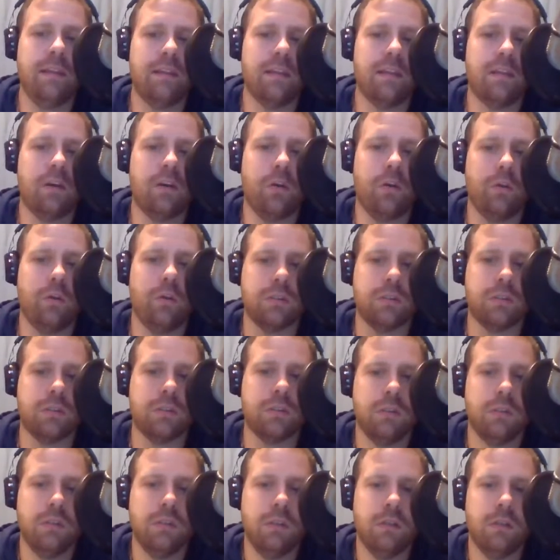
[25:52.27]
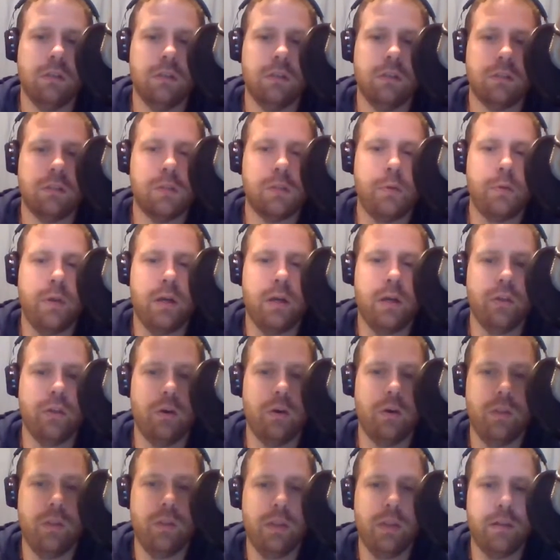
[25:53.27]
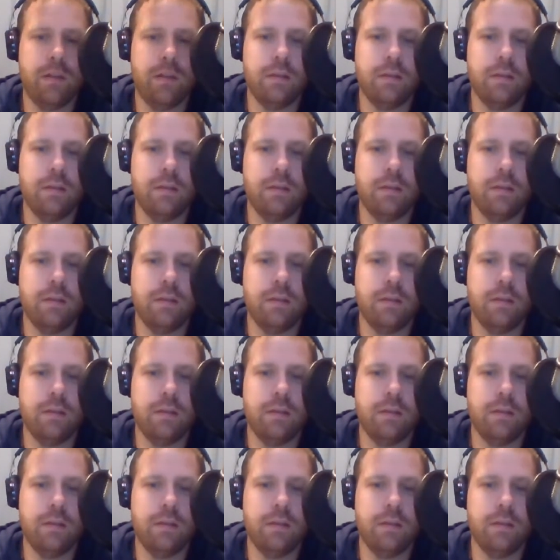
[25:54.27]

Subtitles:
the Colts. So we all know that